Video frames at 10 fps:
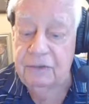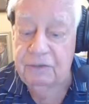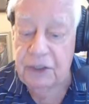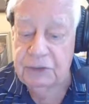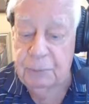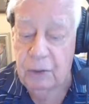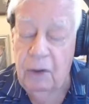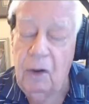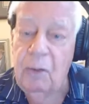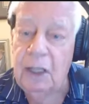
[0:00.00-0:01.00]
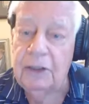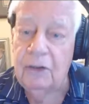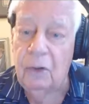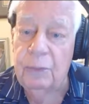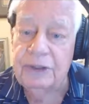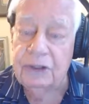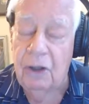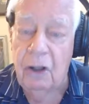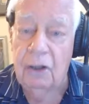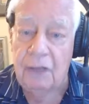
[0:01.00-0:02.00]
Facebook, oh, well, we should
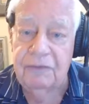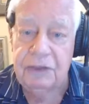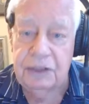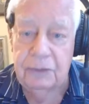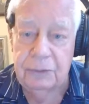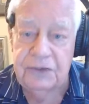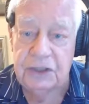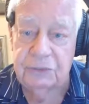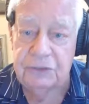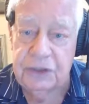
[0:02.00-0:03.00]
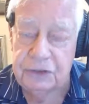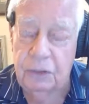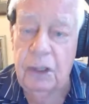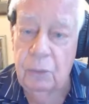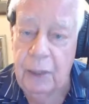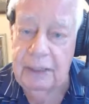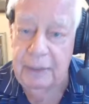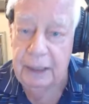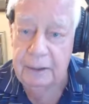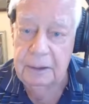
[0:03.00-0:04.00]
all love each other, etc., etc. Wait a
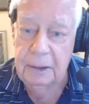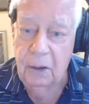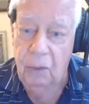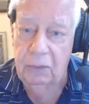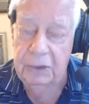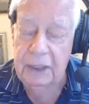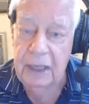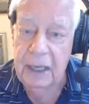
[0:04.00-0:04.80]
minute. Hold it.